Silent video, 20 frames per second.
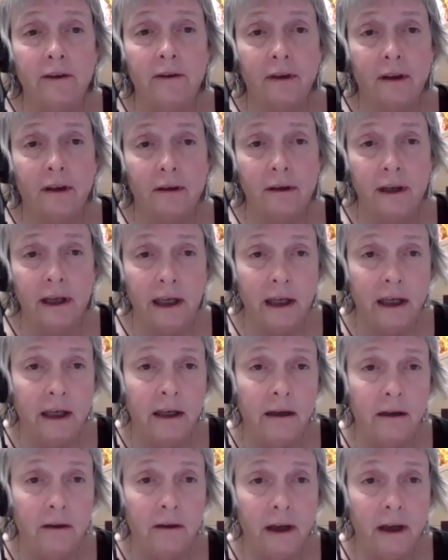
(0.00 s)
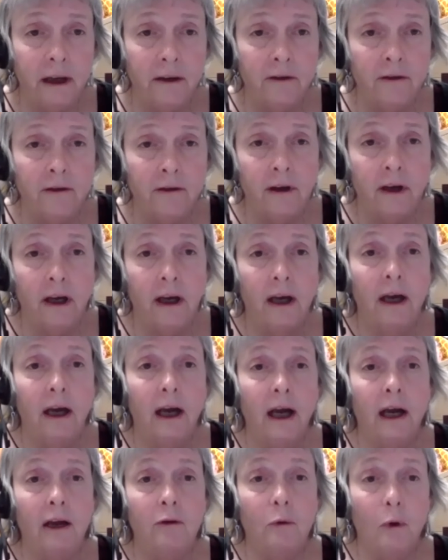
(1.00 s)
the lead in this
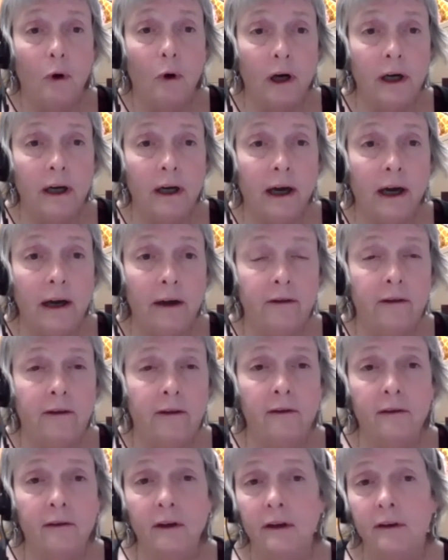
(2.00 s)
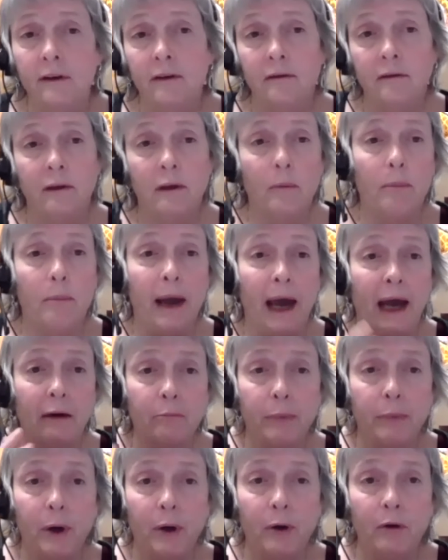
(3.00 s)
and organizes and is the
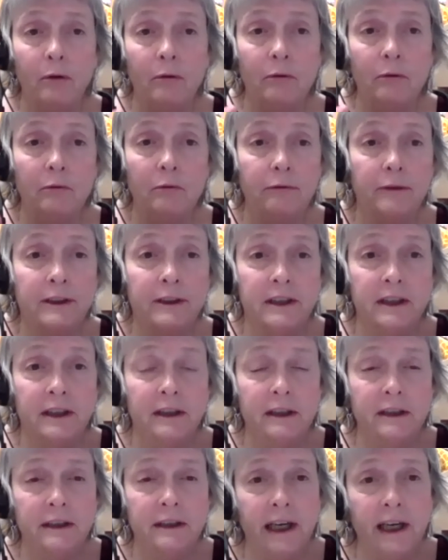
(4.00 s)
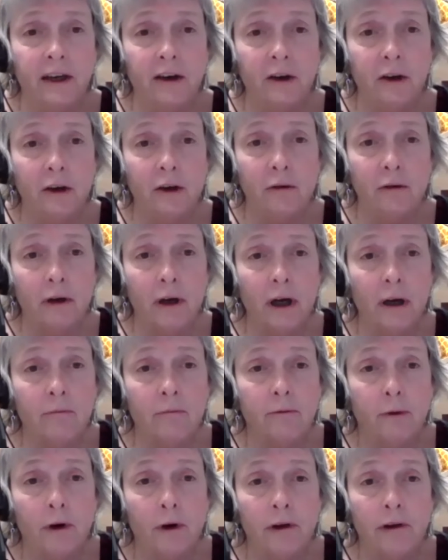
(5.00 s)
backbone facilitator
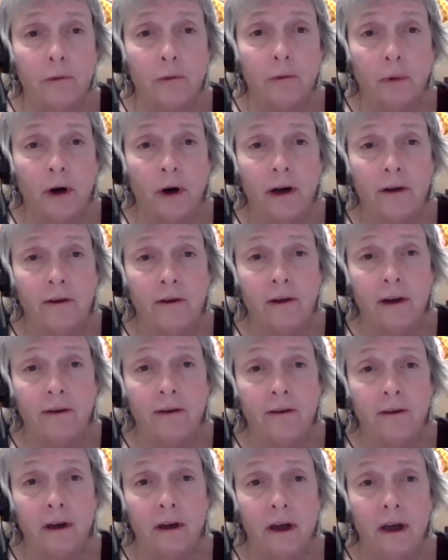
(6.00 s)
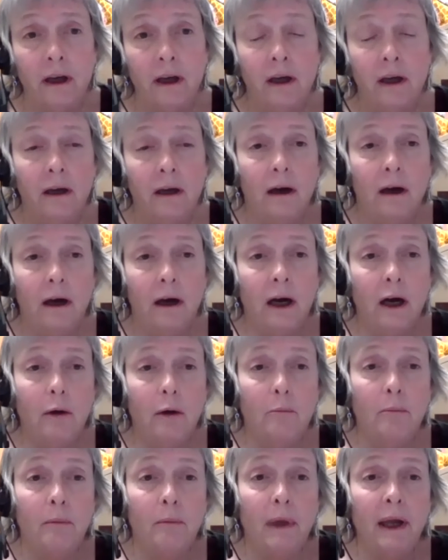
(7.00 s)
for this process.
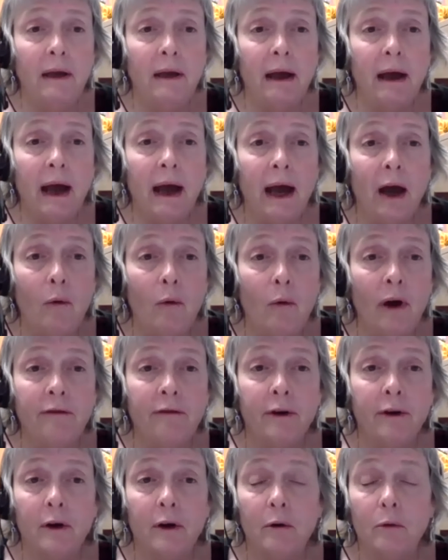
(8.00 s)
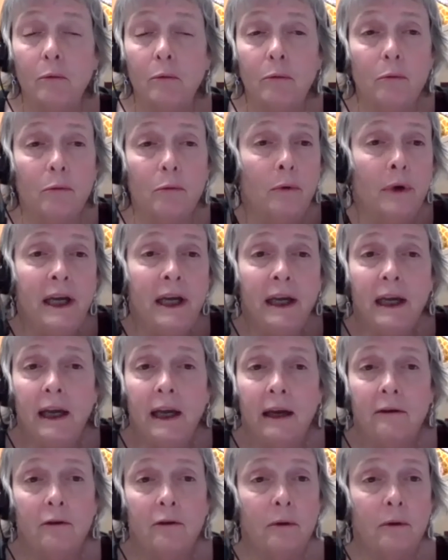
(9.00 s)
However, we
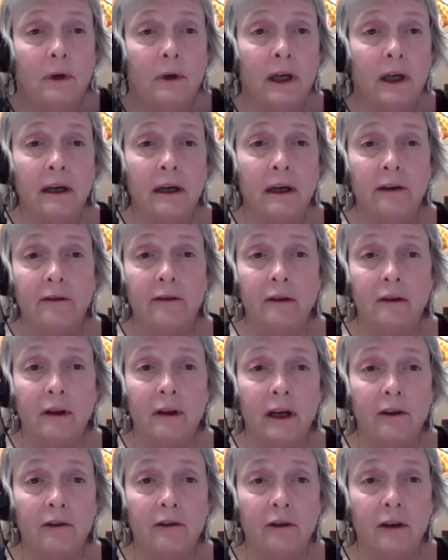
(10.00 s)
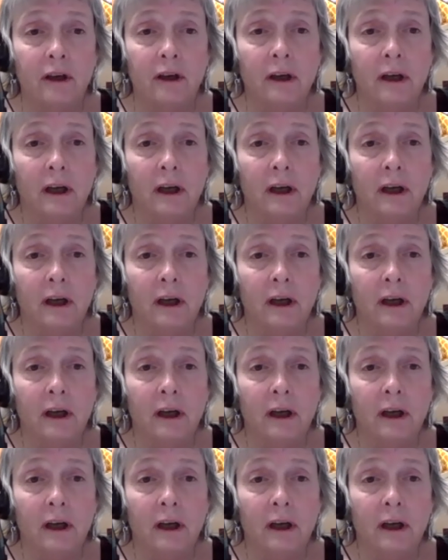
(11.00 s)
can't do it in isolation.